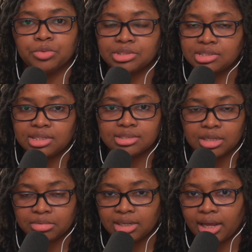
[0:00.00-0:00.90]
which is
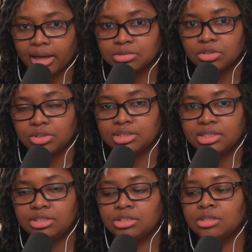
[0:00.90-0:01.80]
something that I absolutely
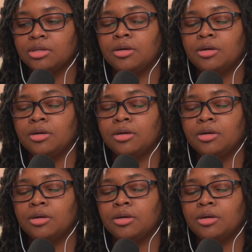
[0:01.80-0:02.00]
teach.